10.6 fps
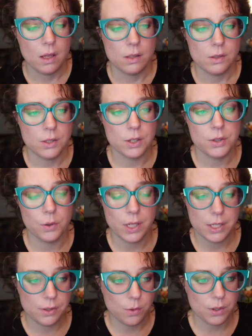So your authority
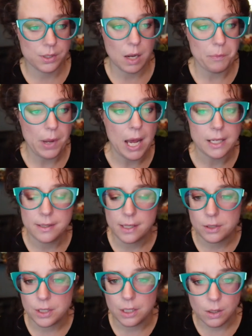score is not bad. It's
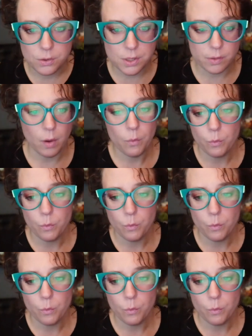actually close to what